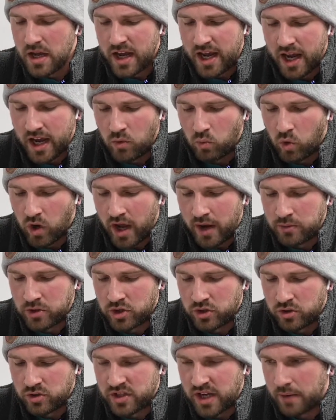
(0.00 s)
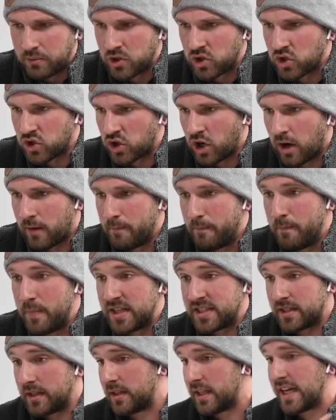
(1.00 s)
And what I would do is I would start
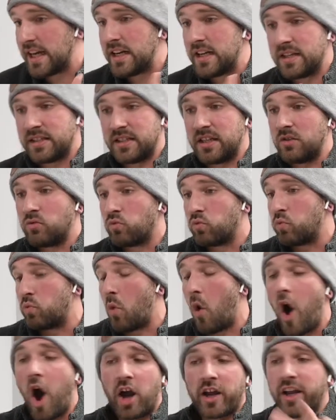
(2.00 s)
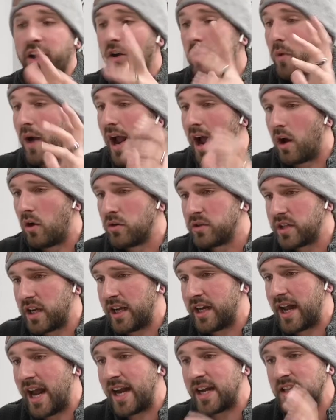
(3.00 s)
miscellaneously walking around.
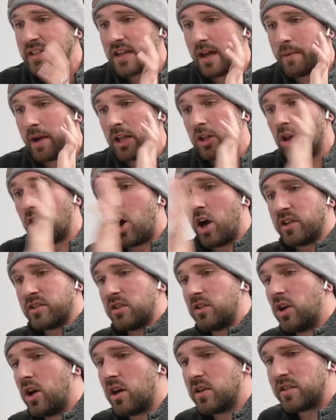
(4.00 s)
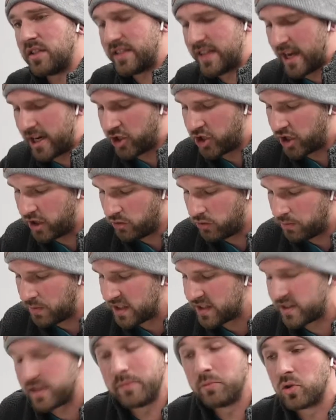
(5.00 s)
And anytime I lost the dog's attention, it would
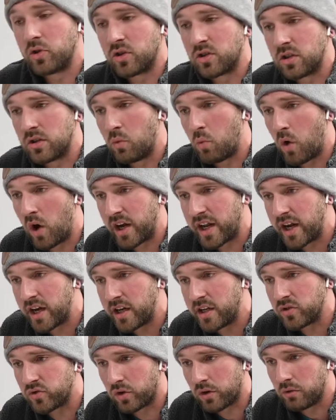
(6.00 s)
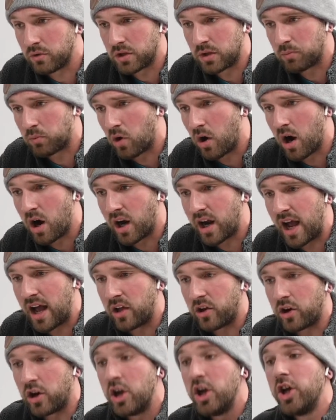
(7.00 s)
be similar to the 180 drill with the prong
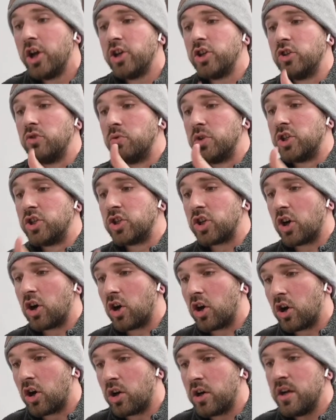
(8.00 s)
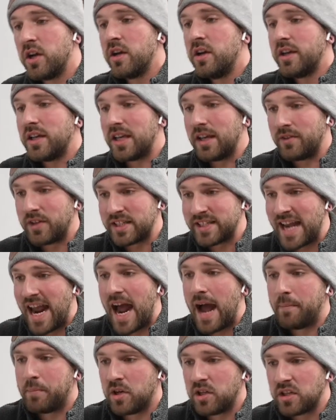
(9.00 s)
collar. You would turn, give a
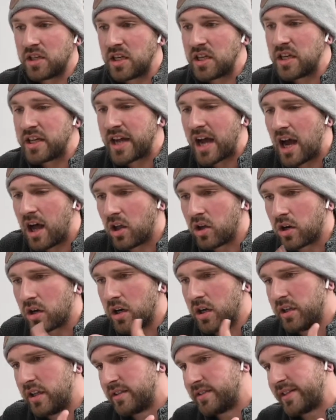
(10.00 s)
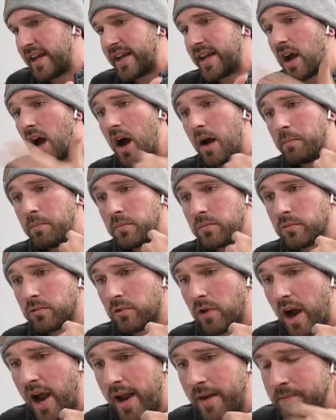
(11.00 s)
tap on the e-collar, and then say, come,
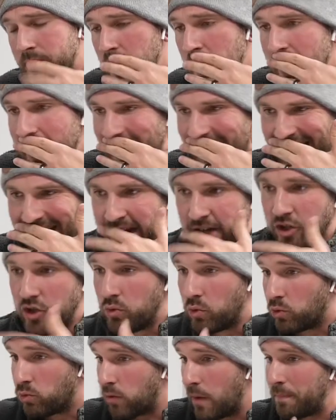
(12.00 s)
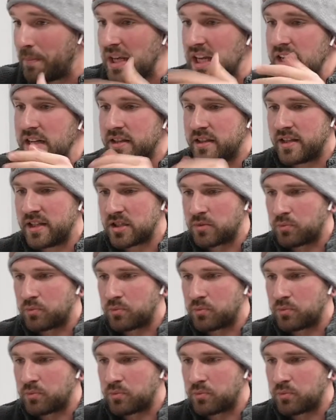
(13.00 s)
right? And you would repeat this